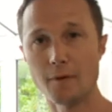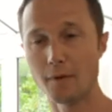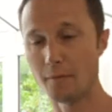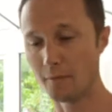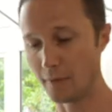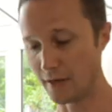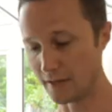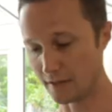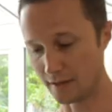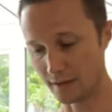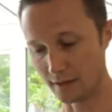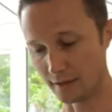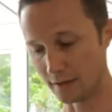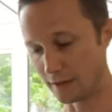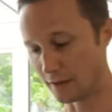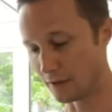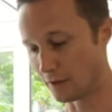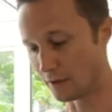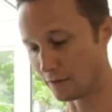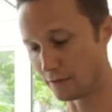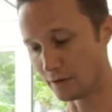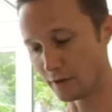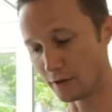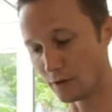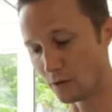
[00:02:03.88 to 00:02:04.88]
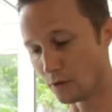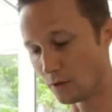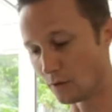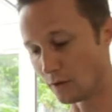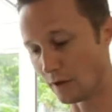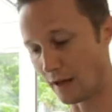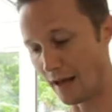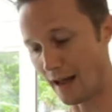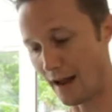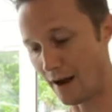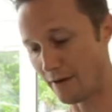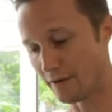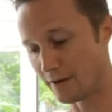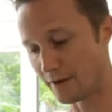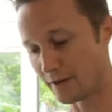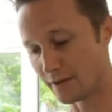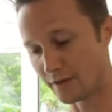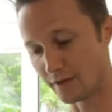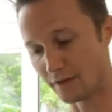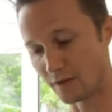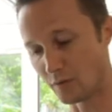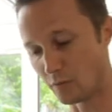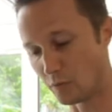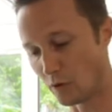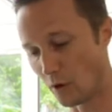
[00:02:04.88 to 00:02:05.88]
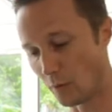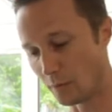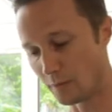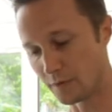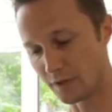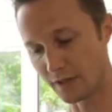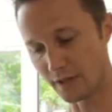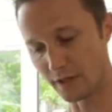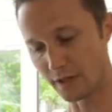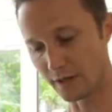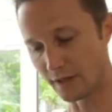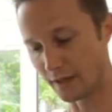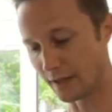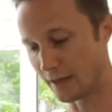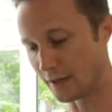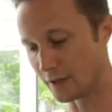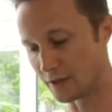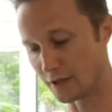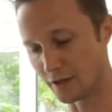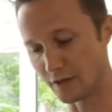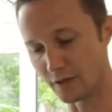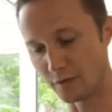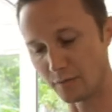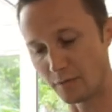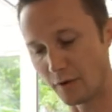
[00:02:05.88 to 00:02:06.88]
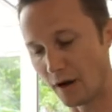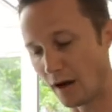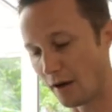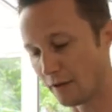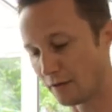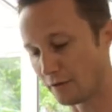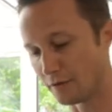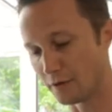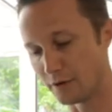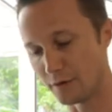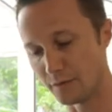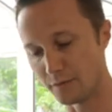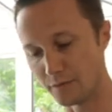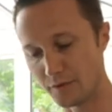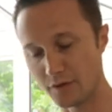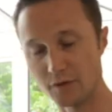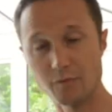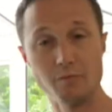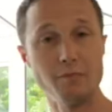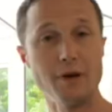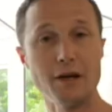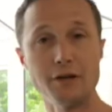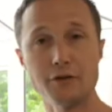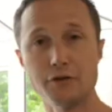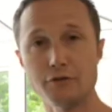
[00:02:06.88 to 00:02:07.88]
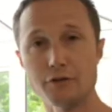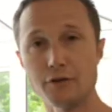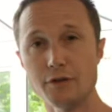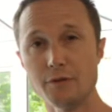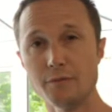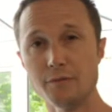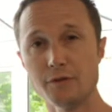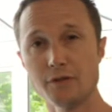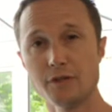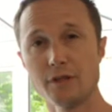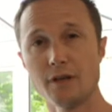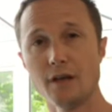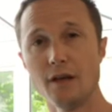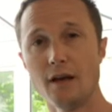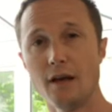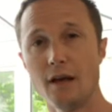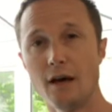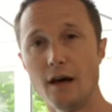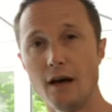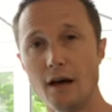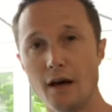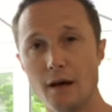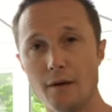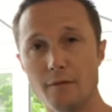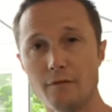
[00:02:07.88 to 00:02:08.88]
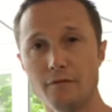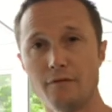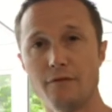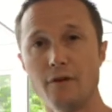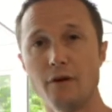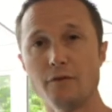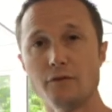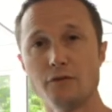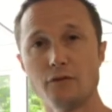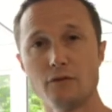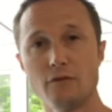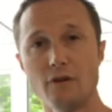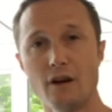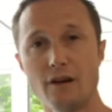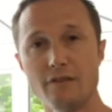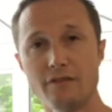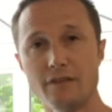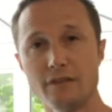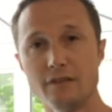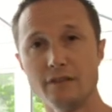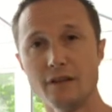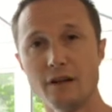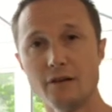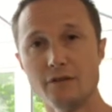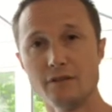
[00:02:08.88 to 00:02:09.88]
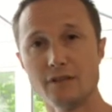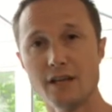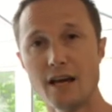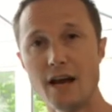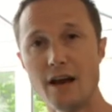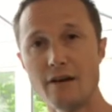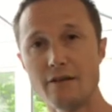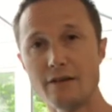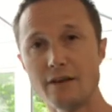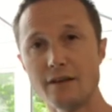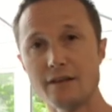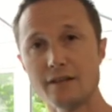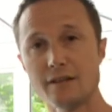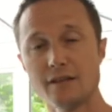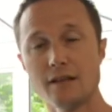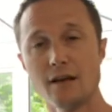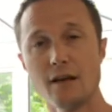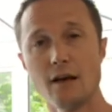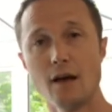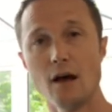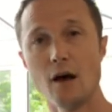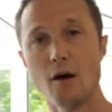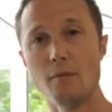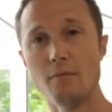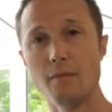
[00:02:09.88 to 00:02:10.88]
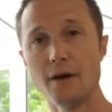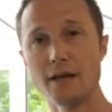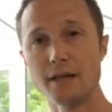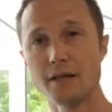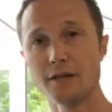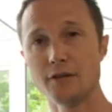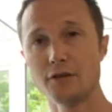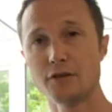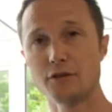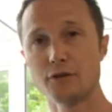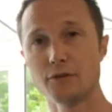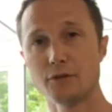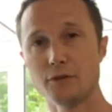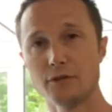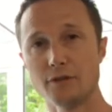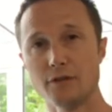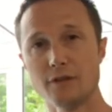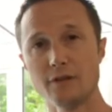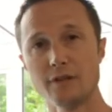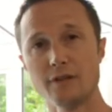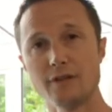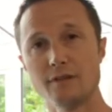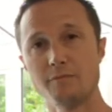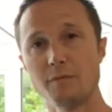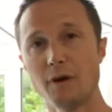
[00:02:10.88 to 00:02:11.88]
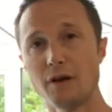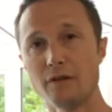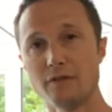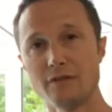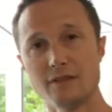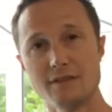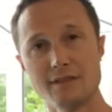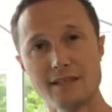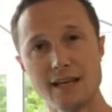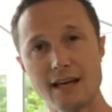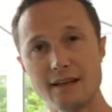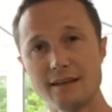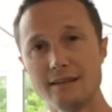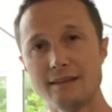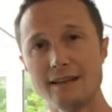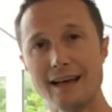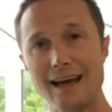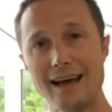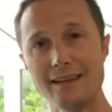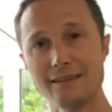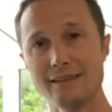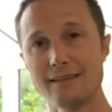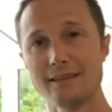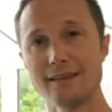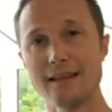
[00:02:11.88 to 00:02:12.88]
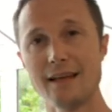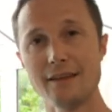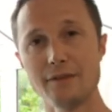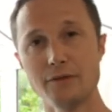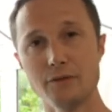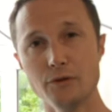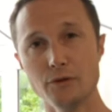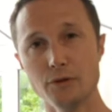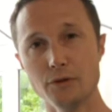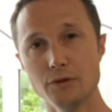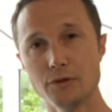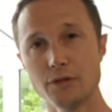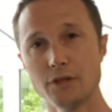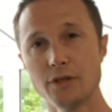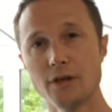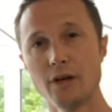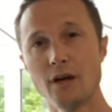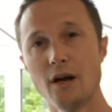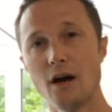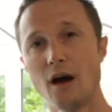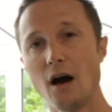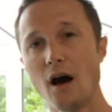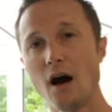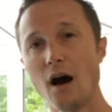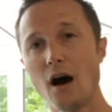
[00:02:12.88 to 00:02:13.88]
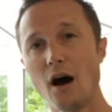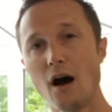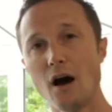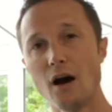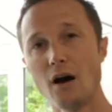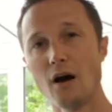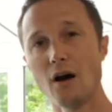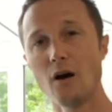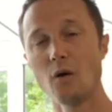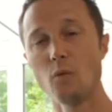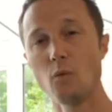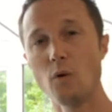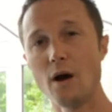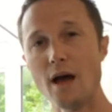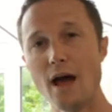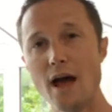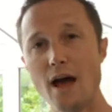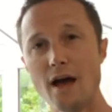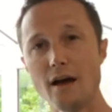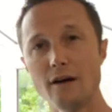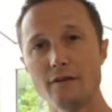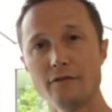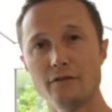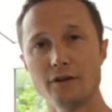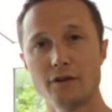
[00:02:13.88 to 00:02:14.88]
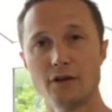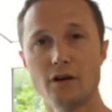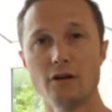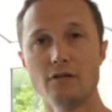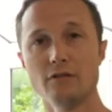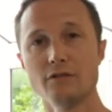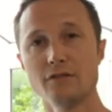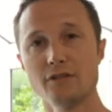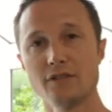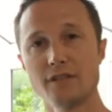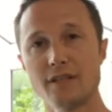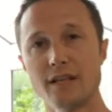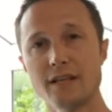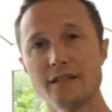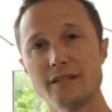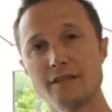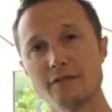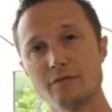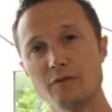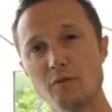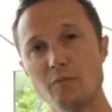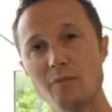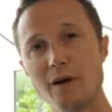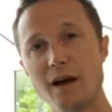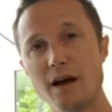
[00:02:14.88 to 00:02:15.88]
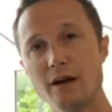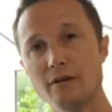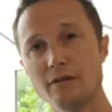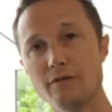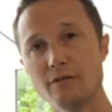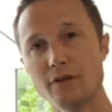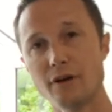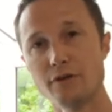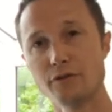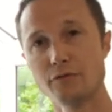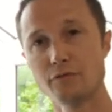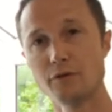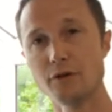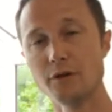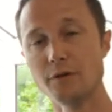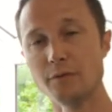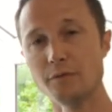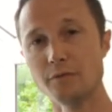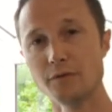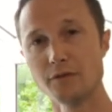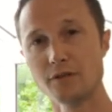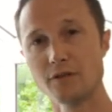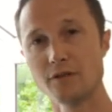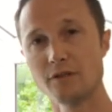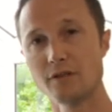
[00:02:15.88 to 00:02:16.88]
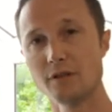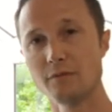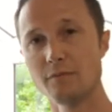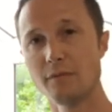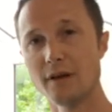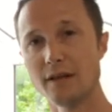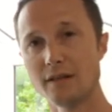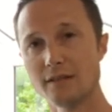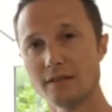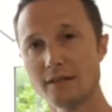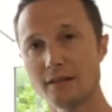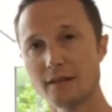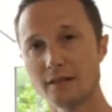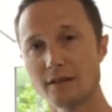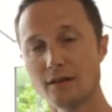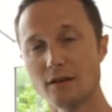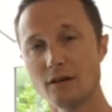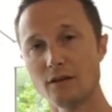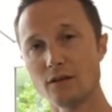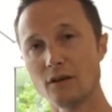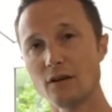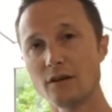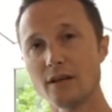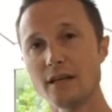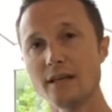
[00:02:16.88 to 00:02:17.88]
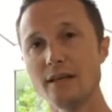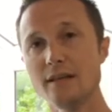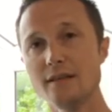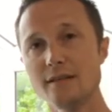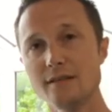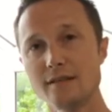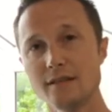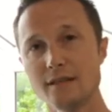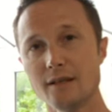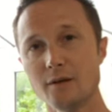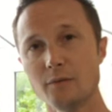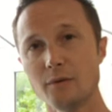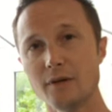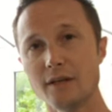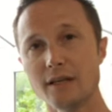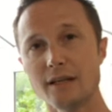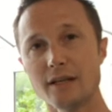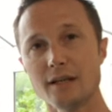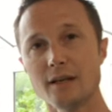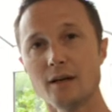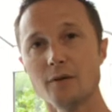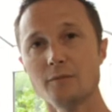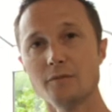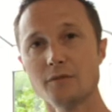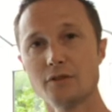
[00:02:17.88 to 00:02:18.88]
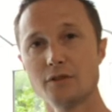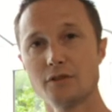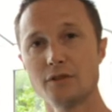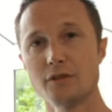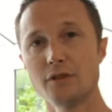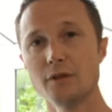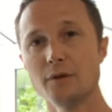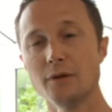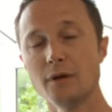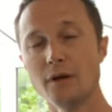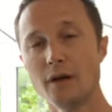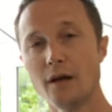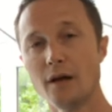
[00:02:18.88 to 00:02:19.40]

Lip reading: basically covering all areas of the property, your kitchen, bathrooms, bedrooms, photographing those areas and making sure that both the tenant and the landlord are aware of the current state of repair of those rooms, because it makes it a lot easier when it comes to